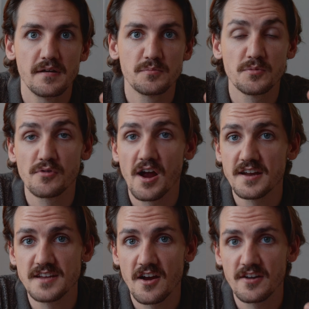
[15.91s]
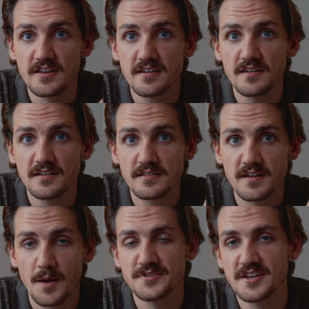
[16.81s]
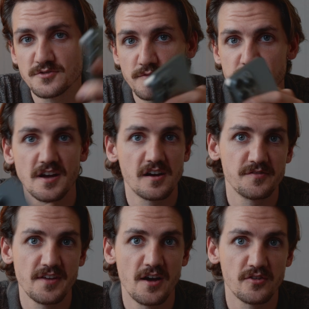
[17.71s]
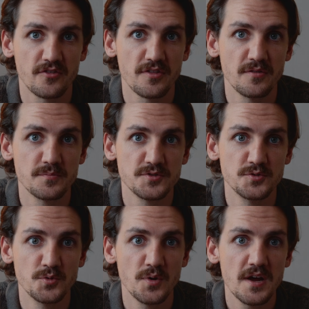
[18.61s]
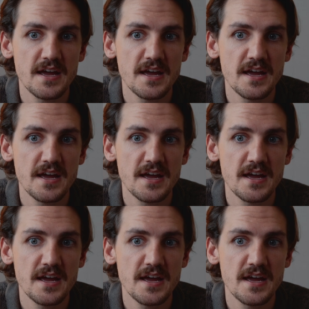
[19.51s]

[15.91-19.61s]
proprietary computational photography algorithm to